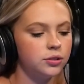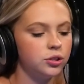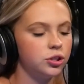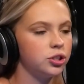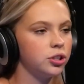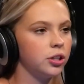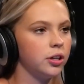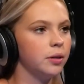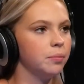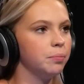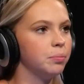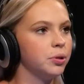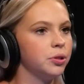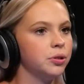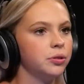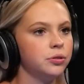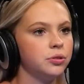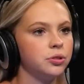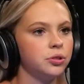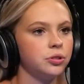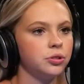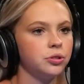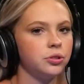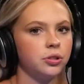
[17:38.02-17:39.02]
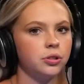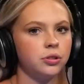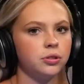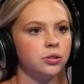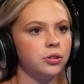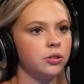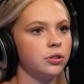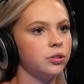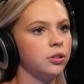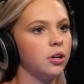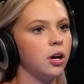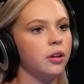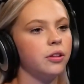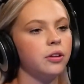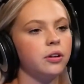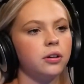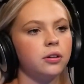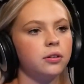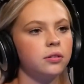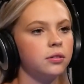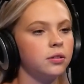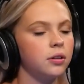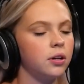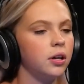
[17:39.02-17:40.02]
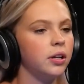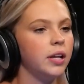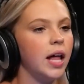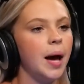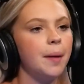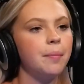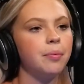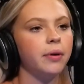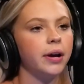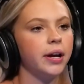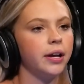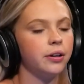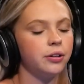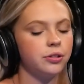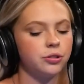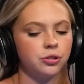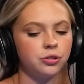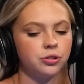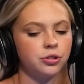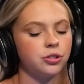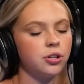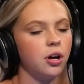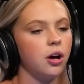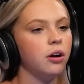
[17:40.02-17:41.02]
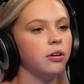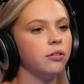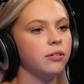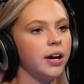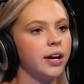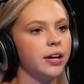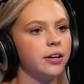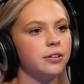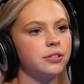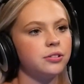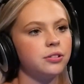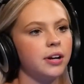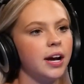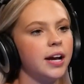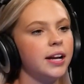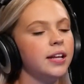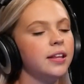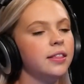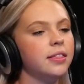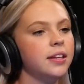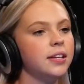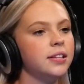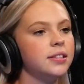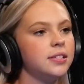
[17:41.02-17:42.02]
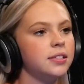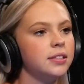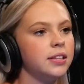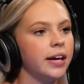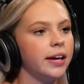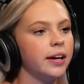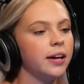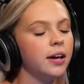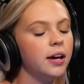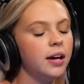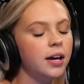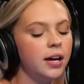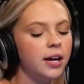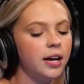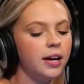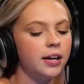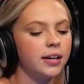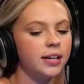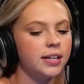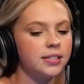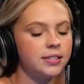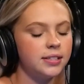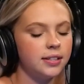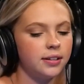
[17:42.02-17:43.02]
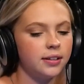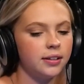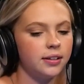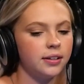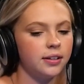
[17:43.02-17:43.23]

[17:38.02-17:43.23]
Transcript: certain producers or, or other collaborators or songwriters or anything to like, because